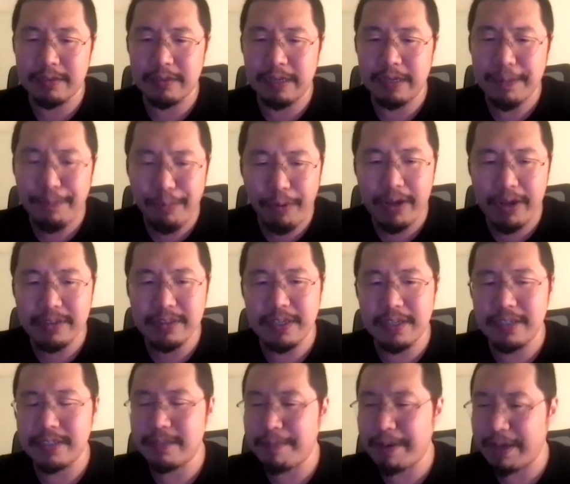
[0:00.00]

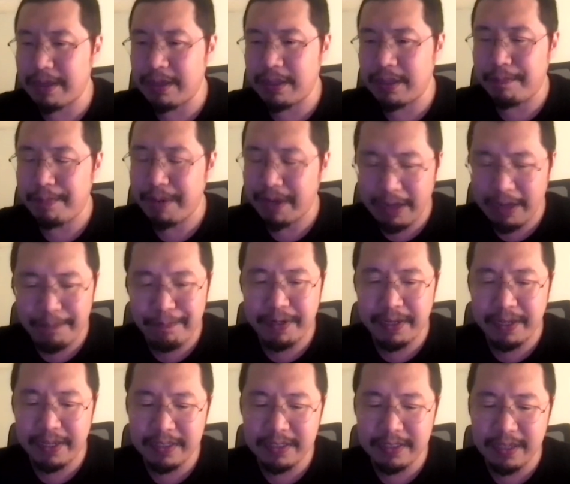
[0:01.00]
enterprises, big companies,